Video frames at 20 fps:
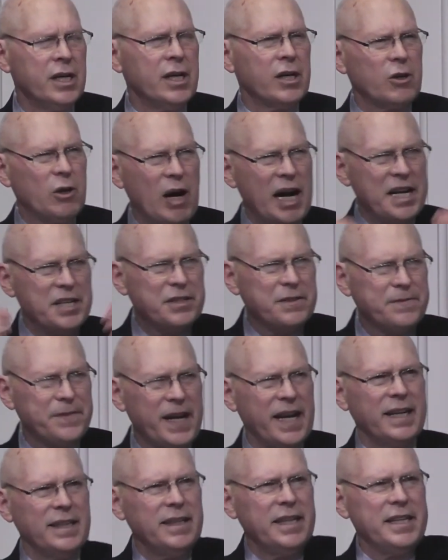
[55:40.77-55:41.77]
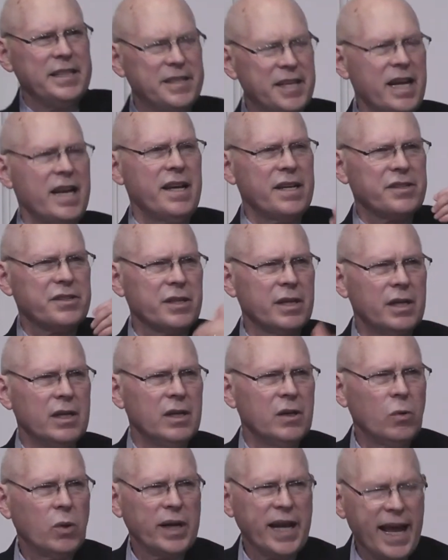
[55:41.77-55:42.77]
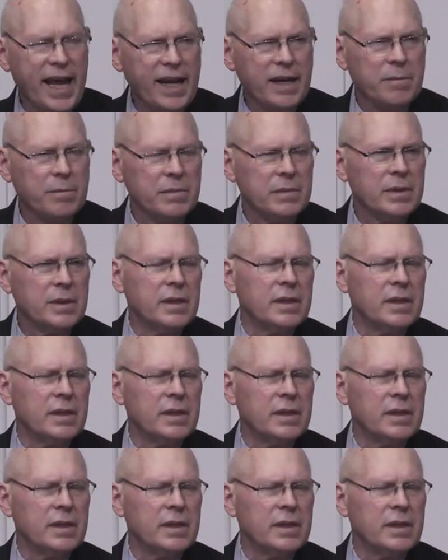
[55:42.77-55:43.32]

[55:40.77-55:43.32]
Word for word: Christ finally does what Adam,